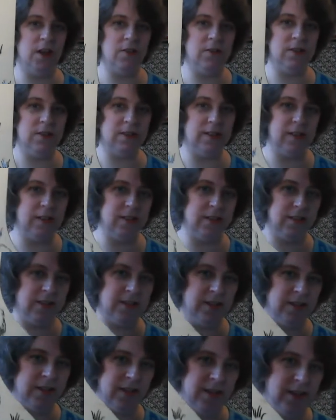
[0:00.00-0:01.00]

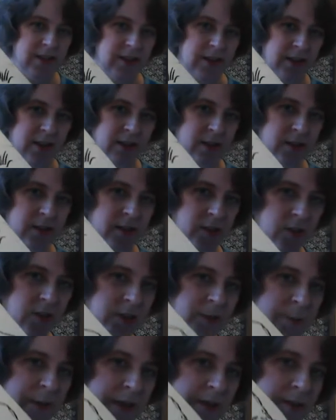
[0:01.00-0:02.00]
resist the
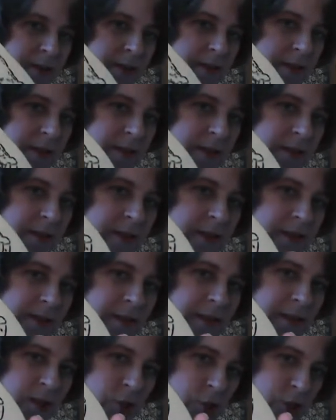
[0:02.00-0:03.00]
sheepies. I